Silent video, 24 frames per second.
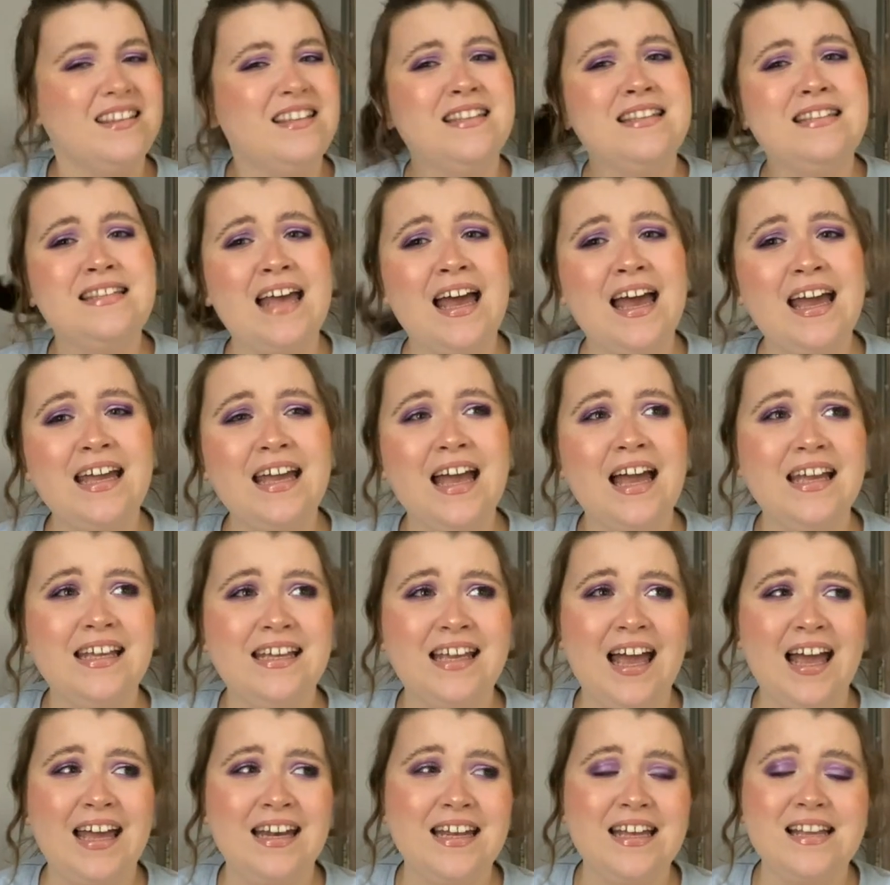Today
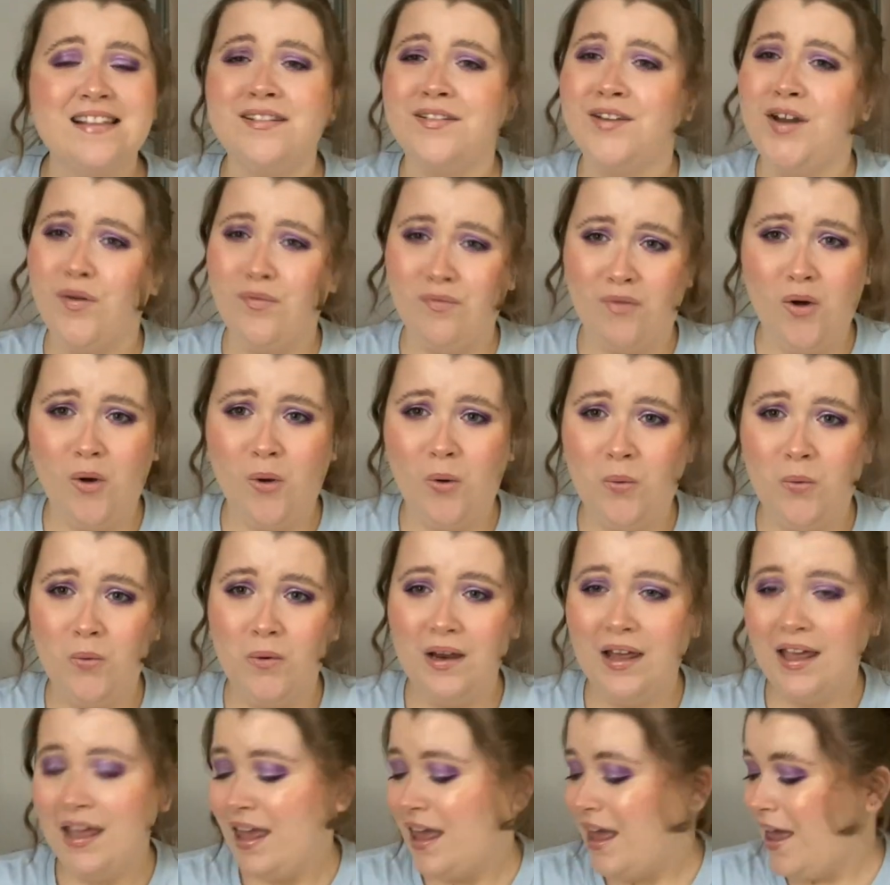again is another
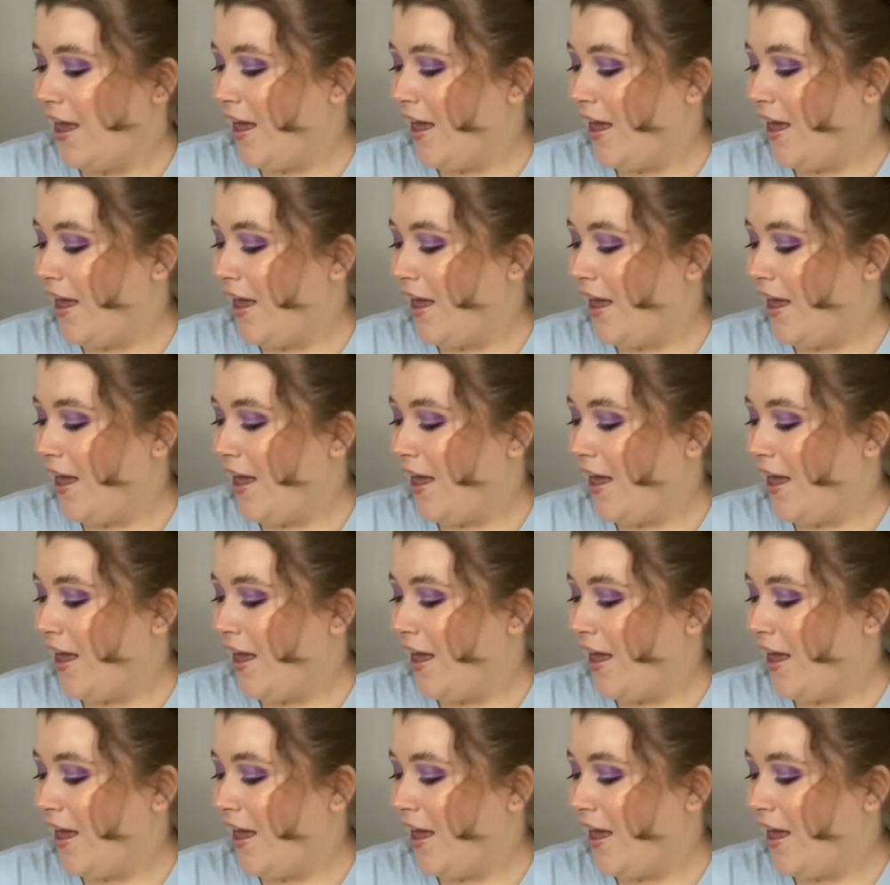haul.